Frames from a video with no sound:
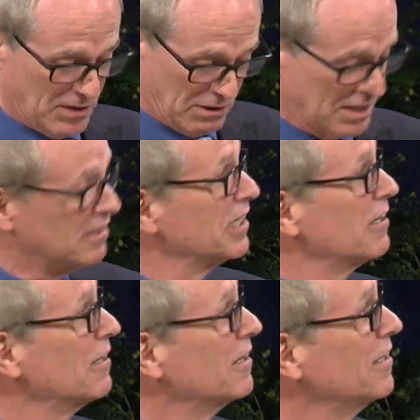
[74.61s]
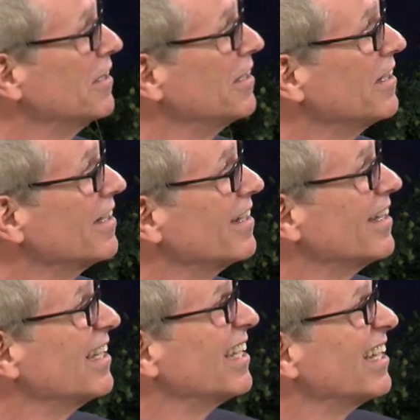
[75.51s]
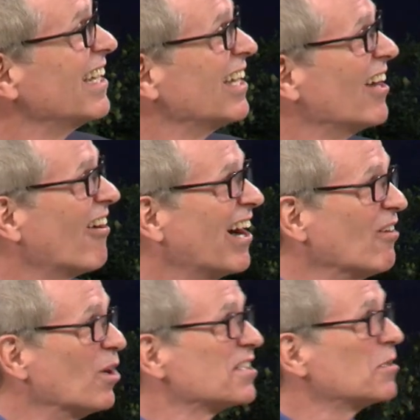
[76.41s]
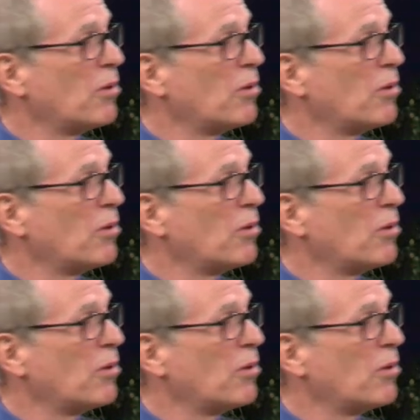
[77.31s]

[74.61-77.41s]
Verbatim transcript: very clear. All right, what's the